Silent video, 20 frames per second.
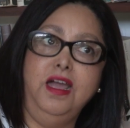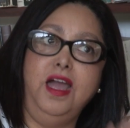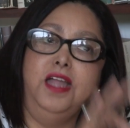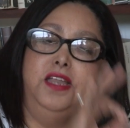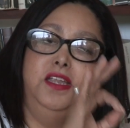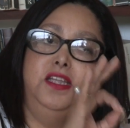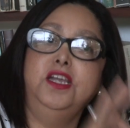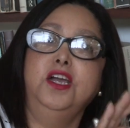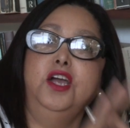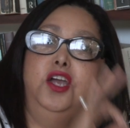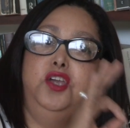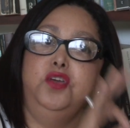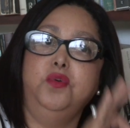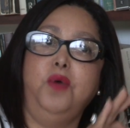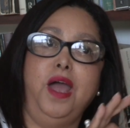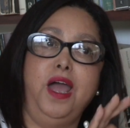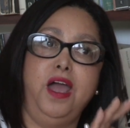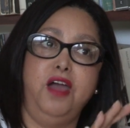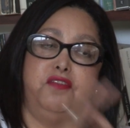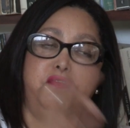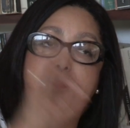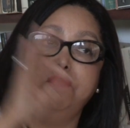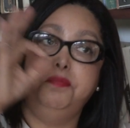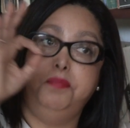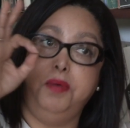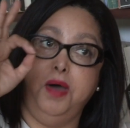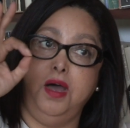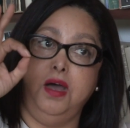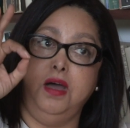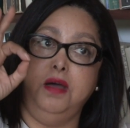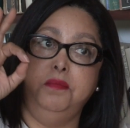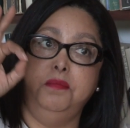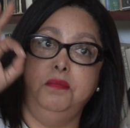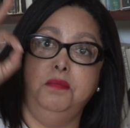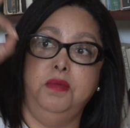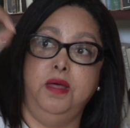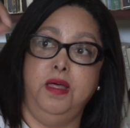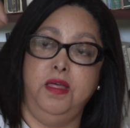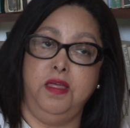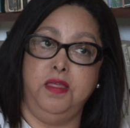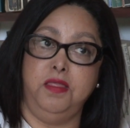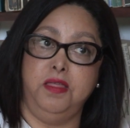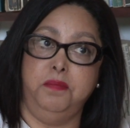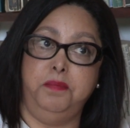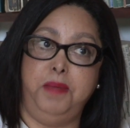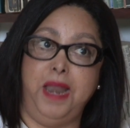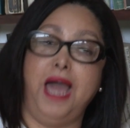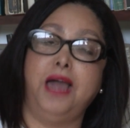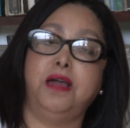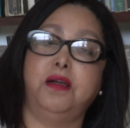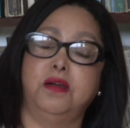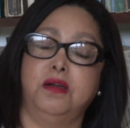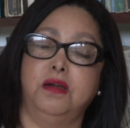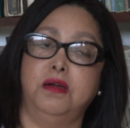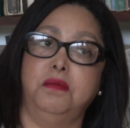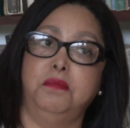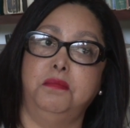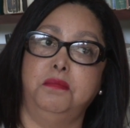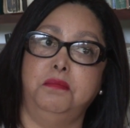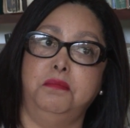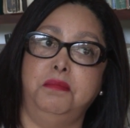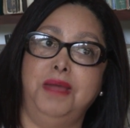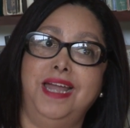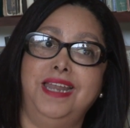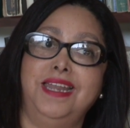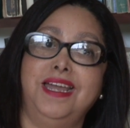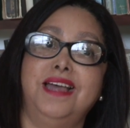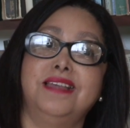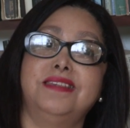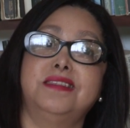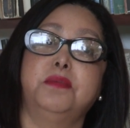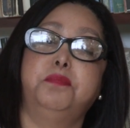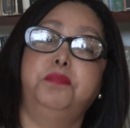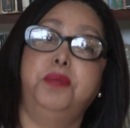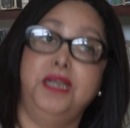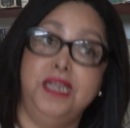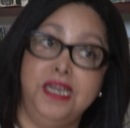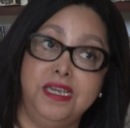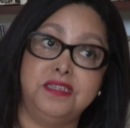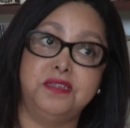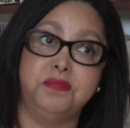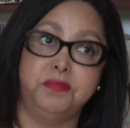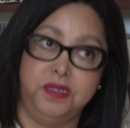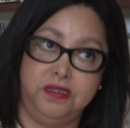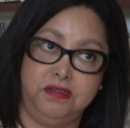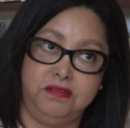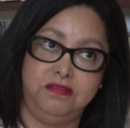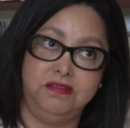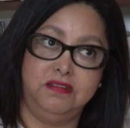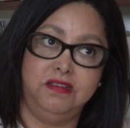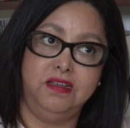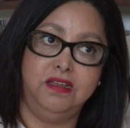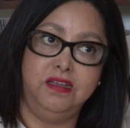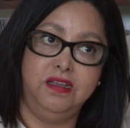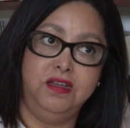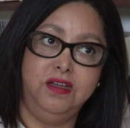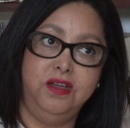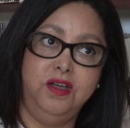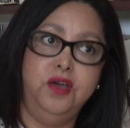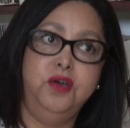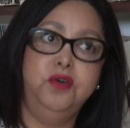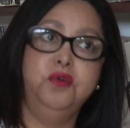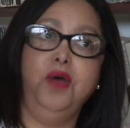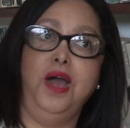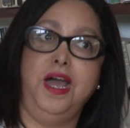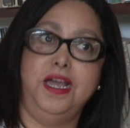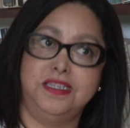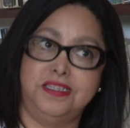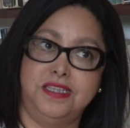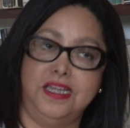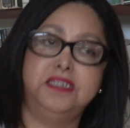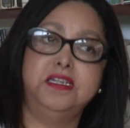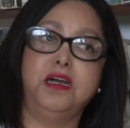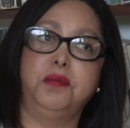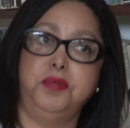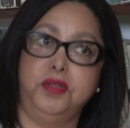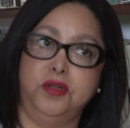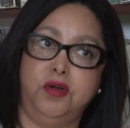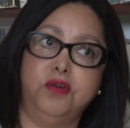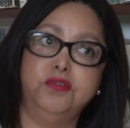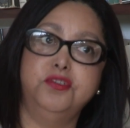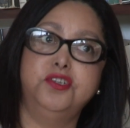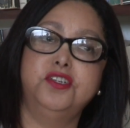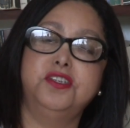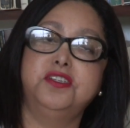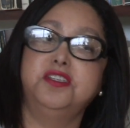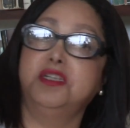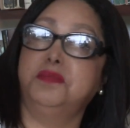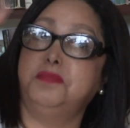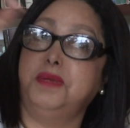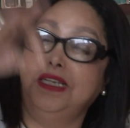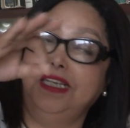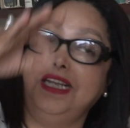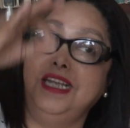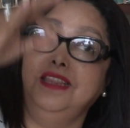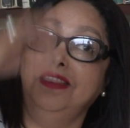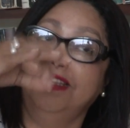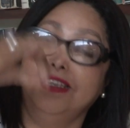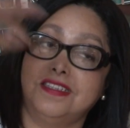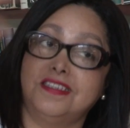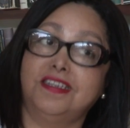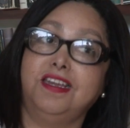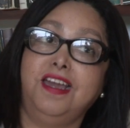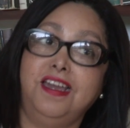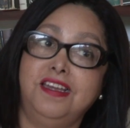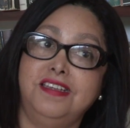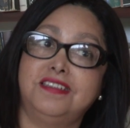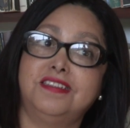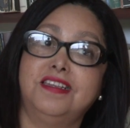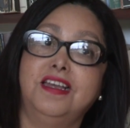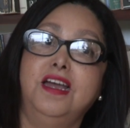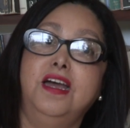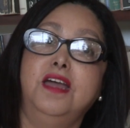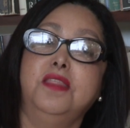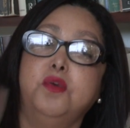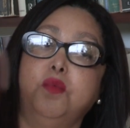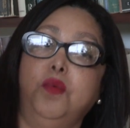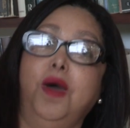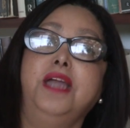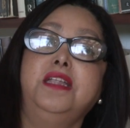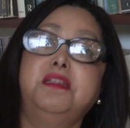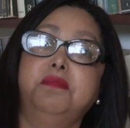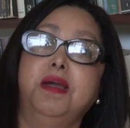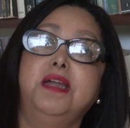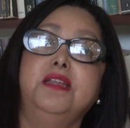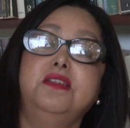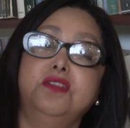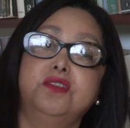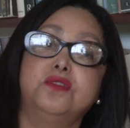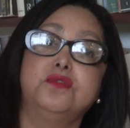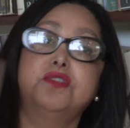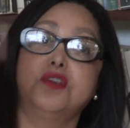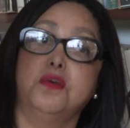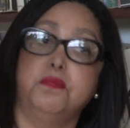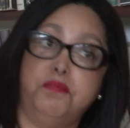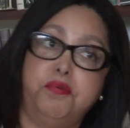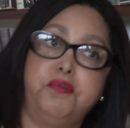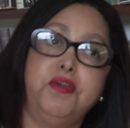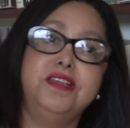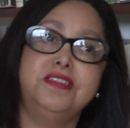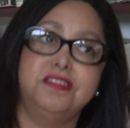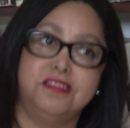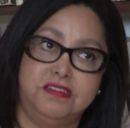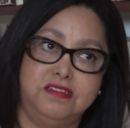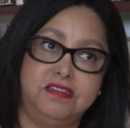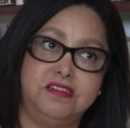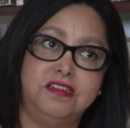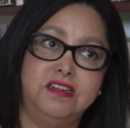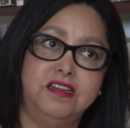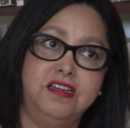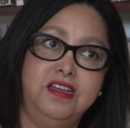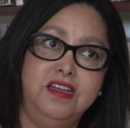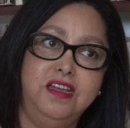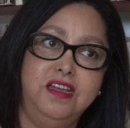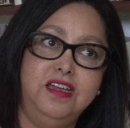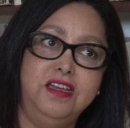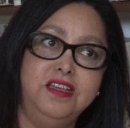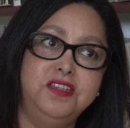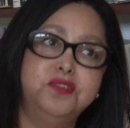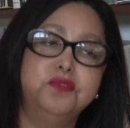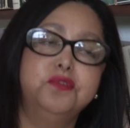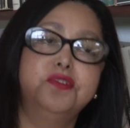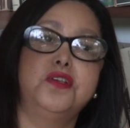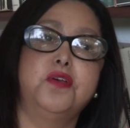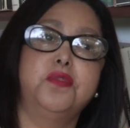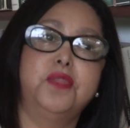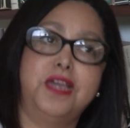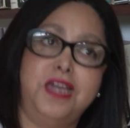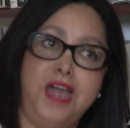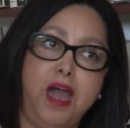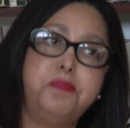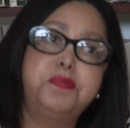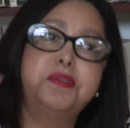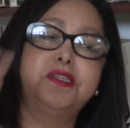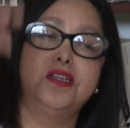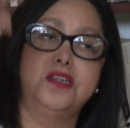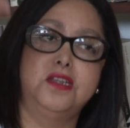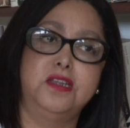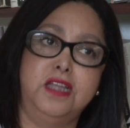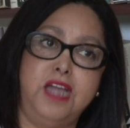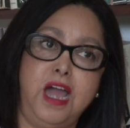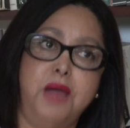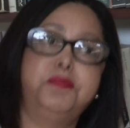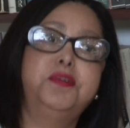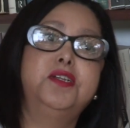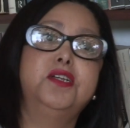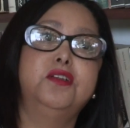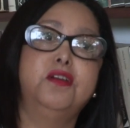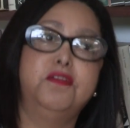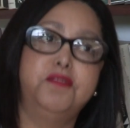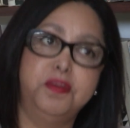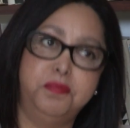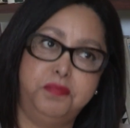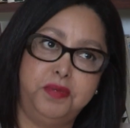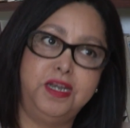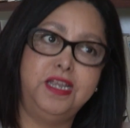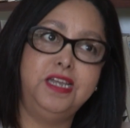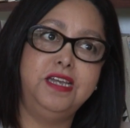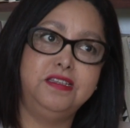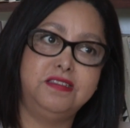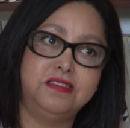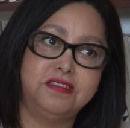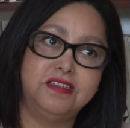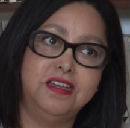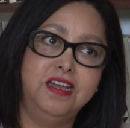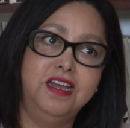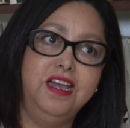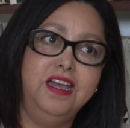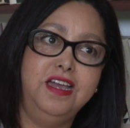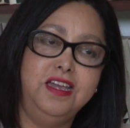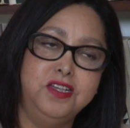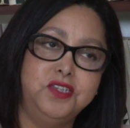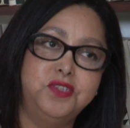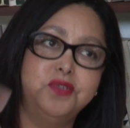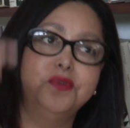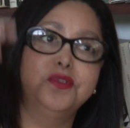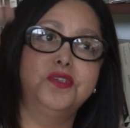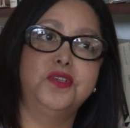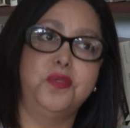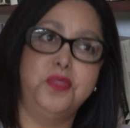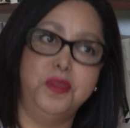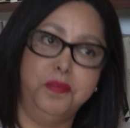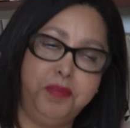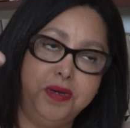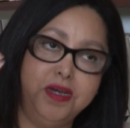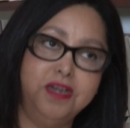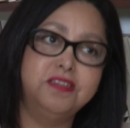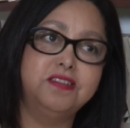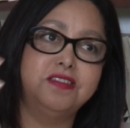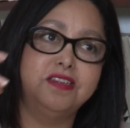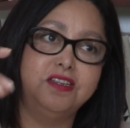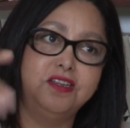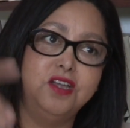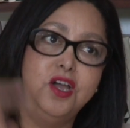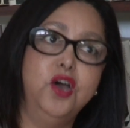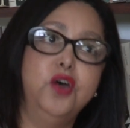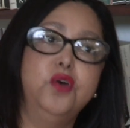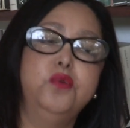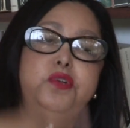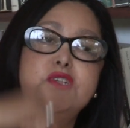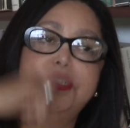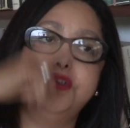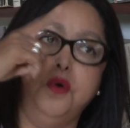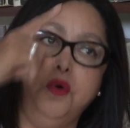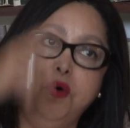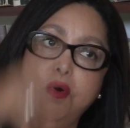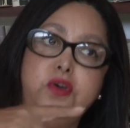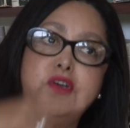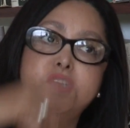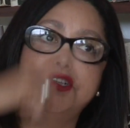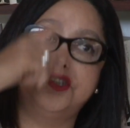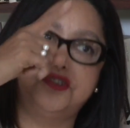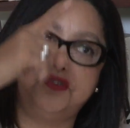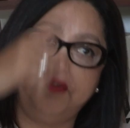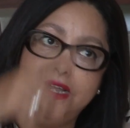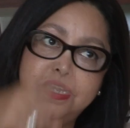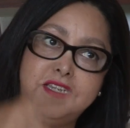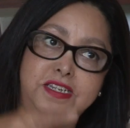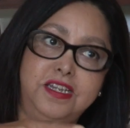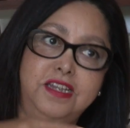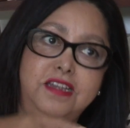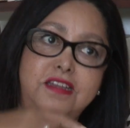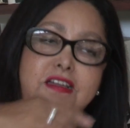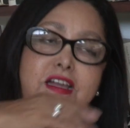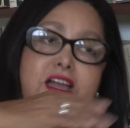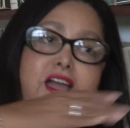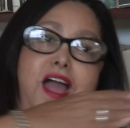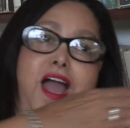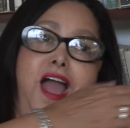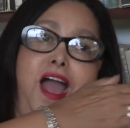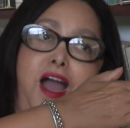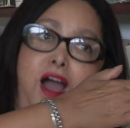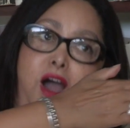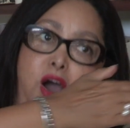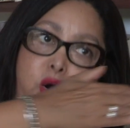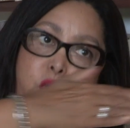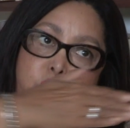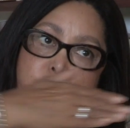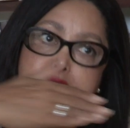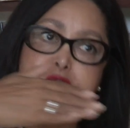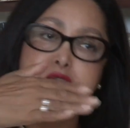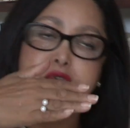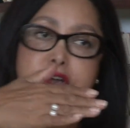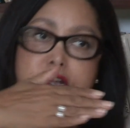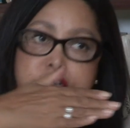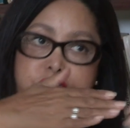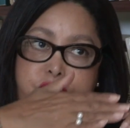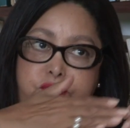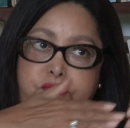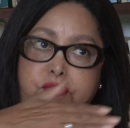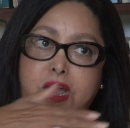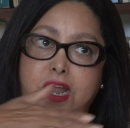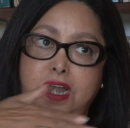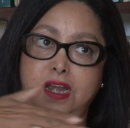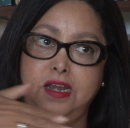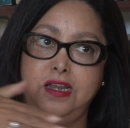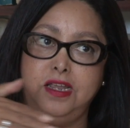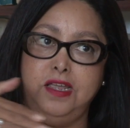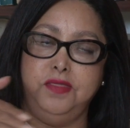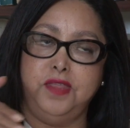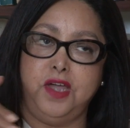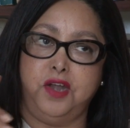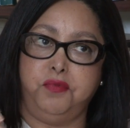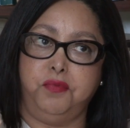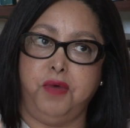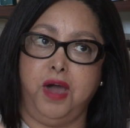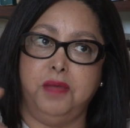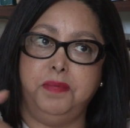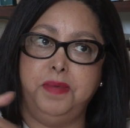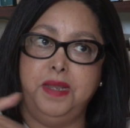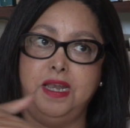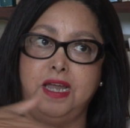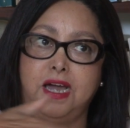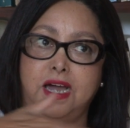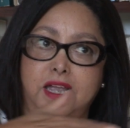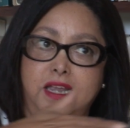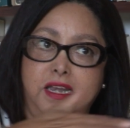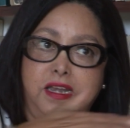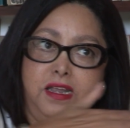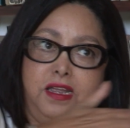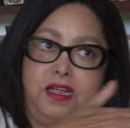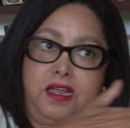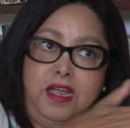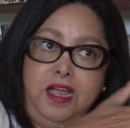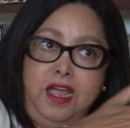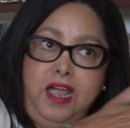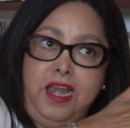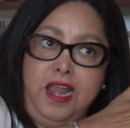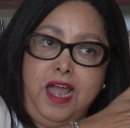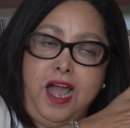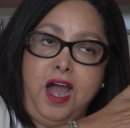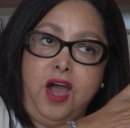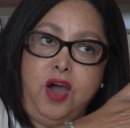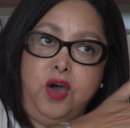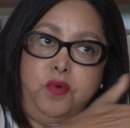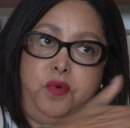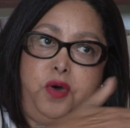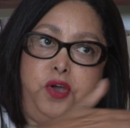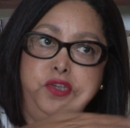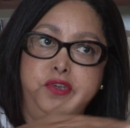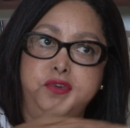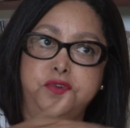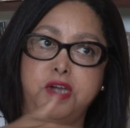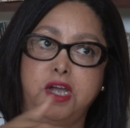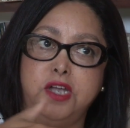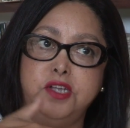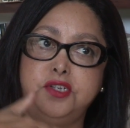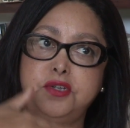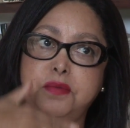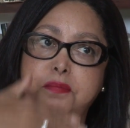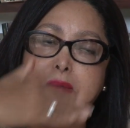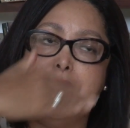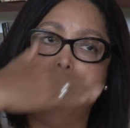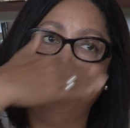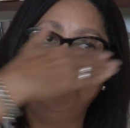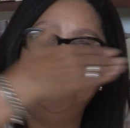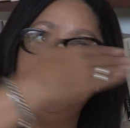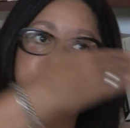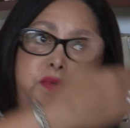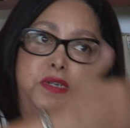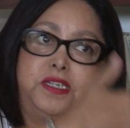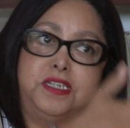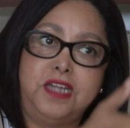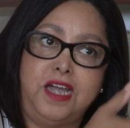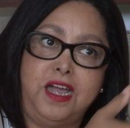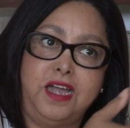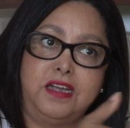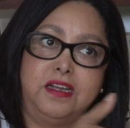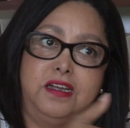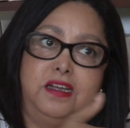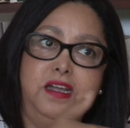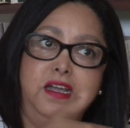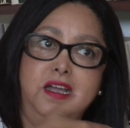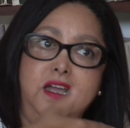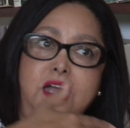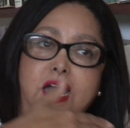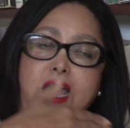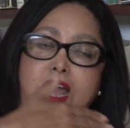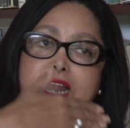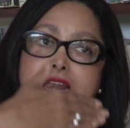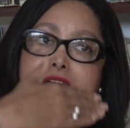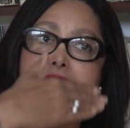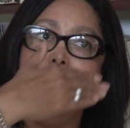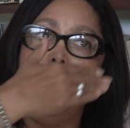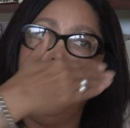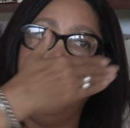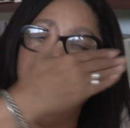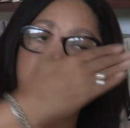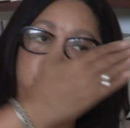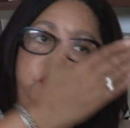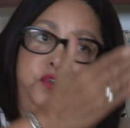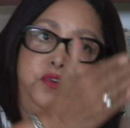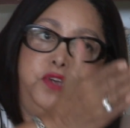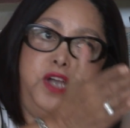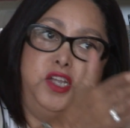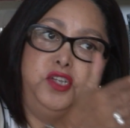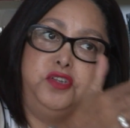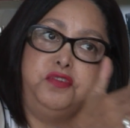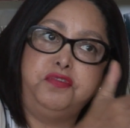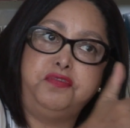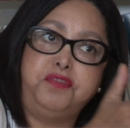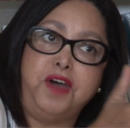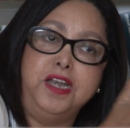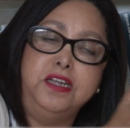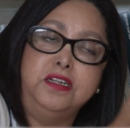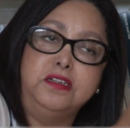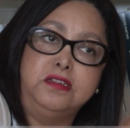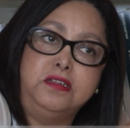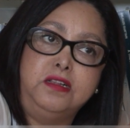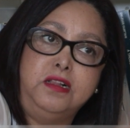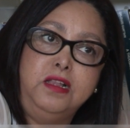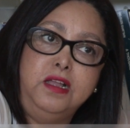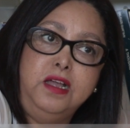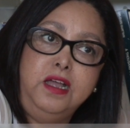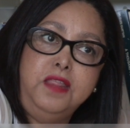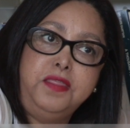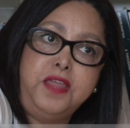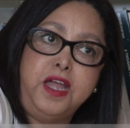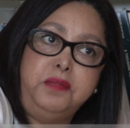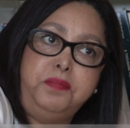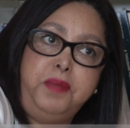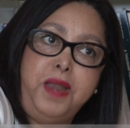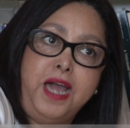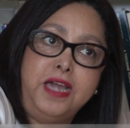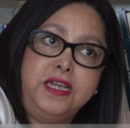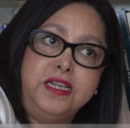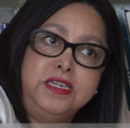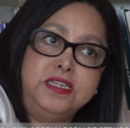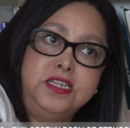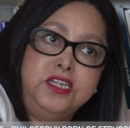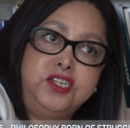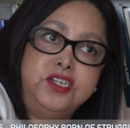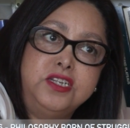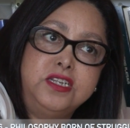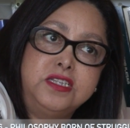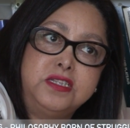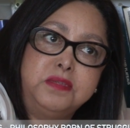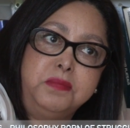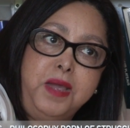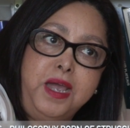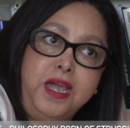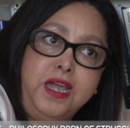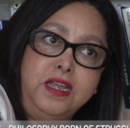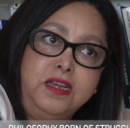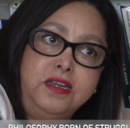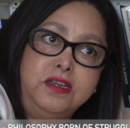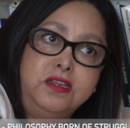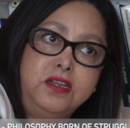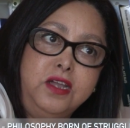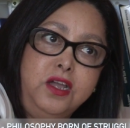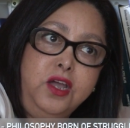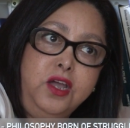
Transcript: And here you have the black man as the policeman who has that double consciousness, but in this case, the white man is also present, is also the captain of the police, is also the person who is orchestrating how you're going to run in that rugby line, and how are you going to mount your attack, and how you're going to funnel that black indigenous man